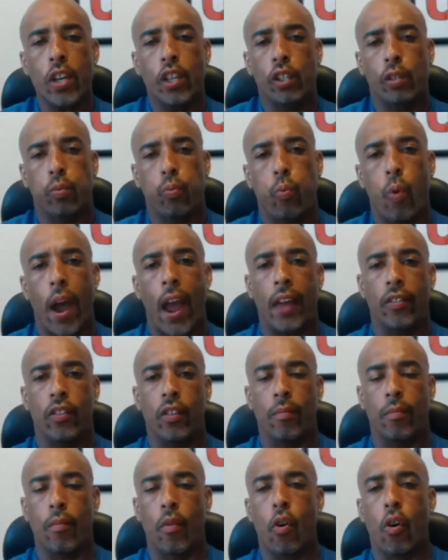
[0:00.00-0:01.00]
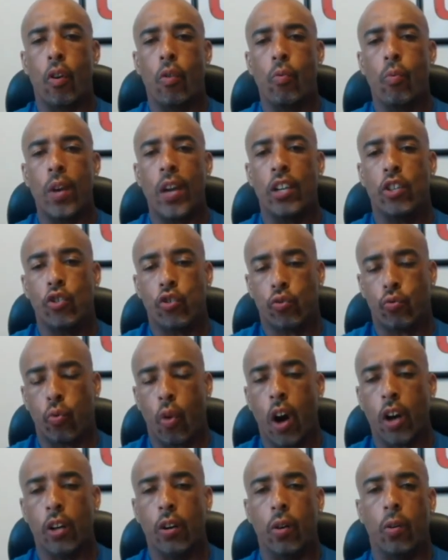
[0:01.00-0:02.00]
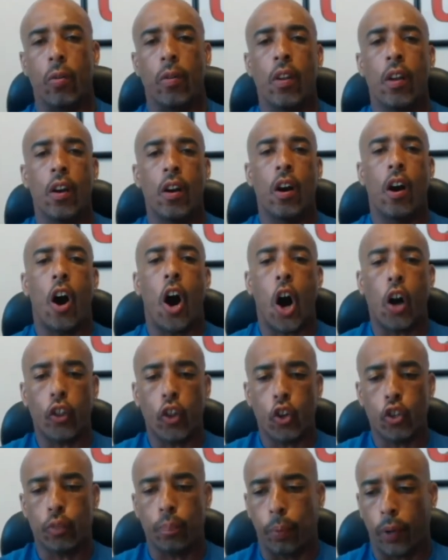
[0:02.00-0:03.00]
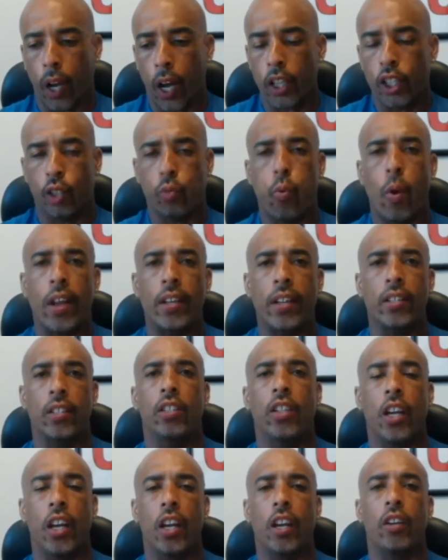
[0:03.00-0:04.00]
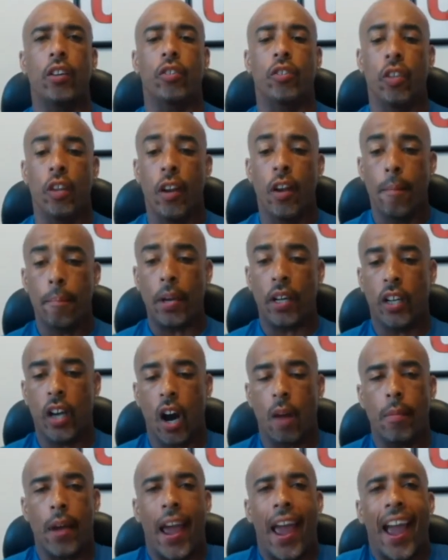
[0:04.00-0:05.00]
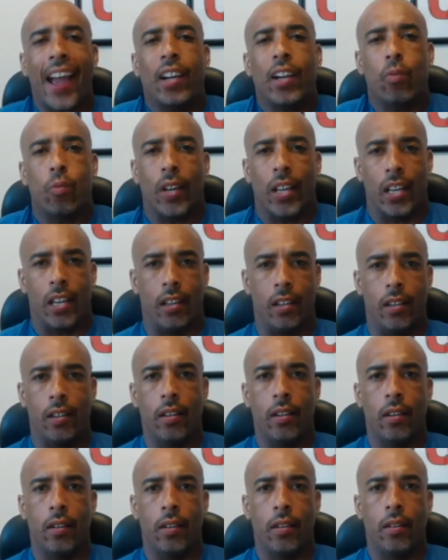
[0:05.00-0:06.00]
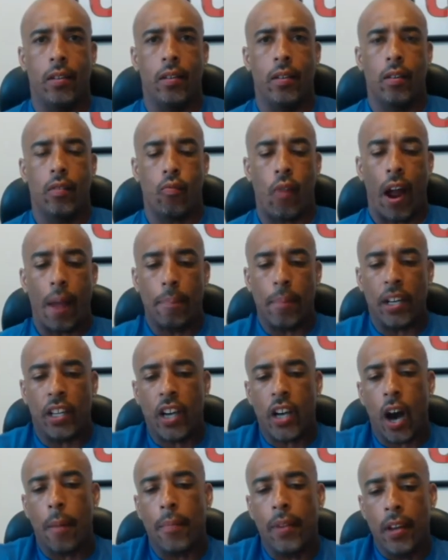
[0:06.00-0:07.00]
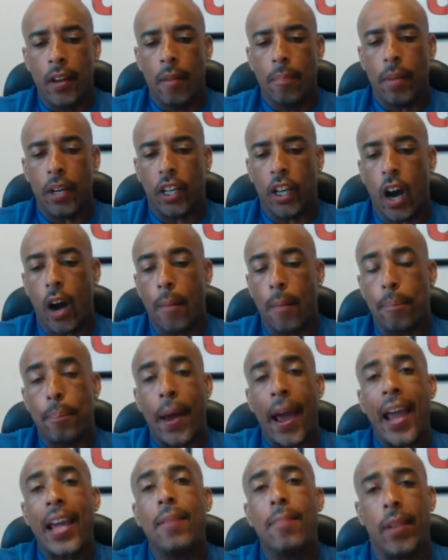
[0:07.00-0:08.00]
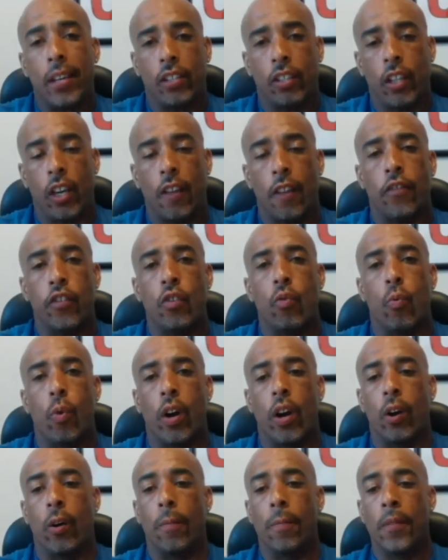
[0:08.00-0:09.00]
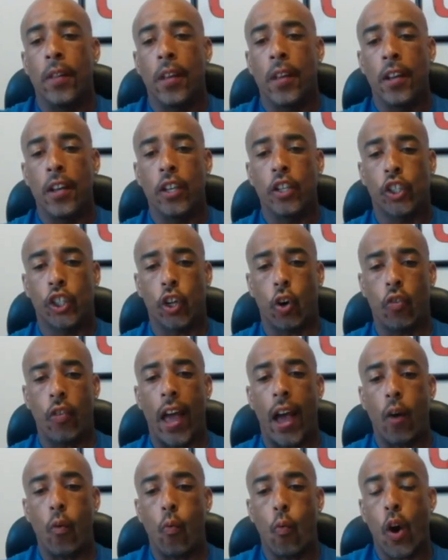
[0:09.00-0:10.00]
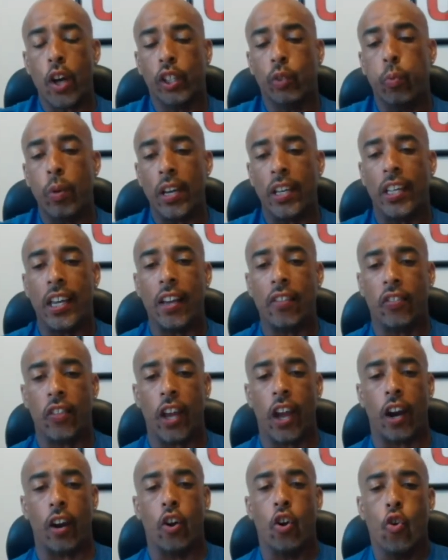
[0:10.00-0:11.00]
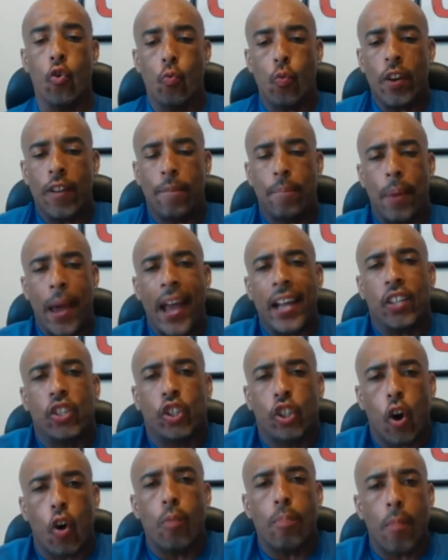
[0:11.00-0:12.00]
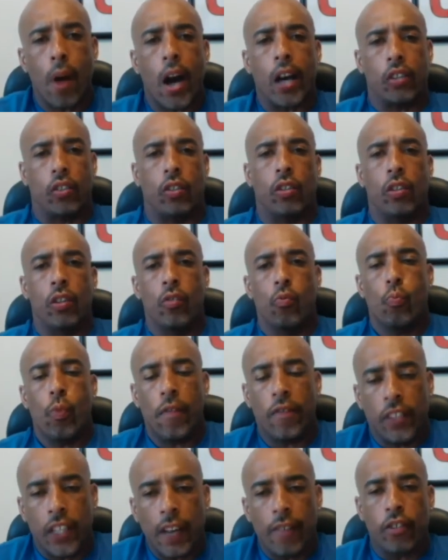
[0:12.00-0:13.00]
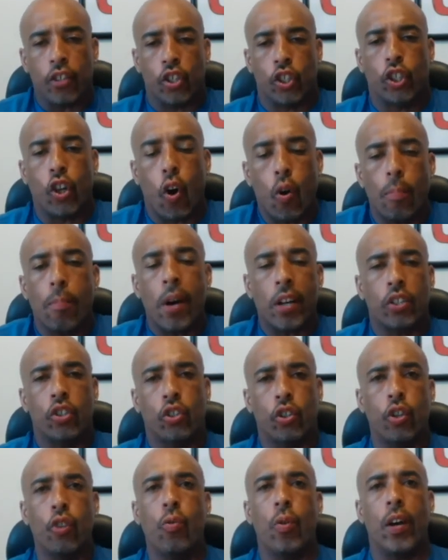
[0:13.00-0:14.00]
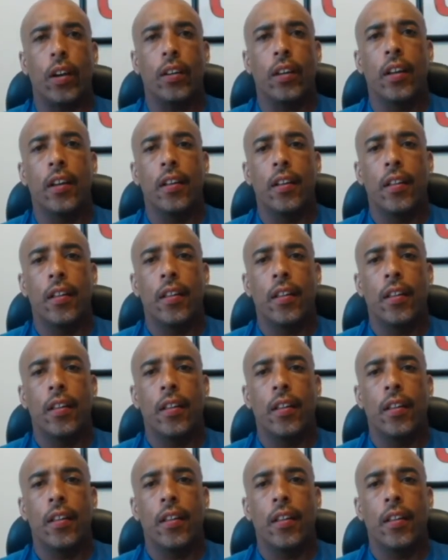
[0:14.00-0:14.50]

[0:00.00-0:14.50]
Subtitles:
we sweat, the more we struggle, all those blood, sweat, and tears become equity, right? Become payments, if you will, so that once we get there, we've paid so much, we've given so much to it